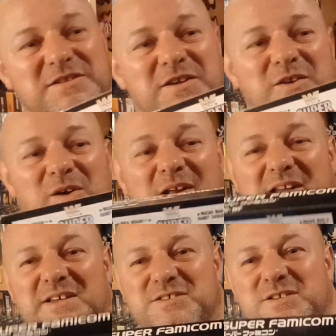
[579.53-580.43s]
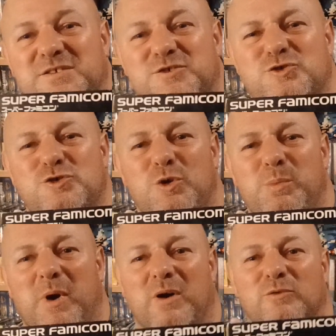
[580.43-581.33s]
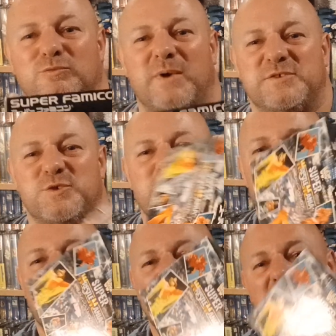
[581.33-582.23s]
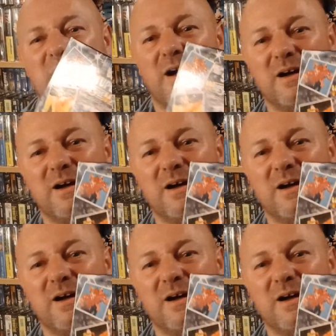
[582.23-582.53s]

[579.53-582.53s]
to the 90s. Super WrestleMania.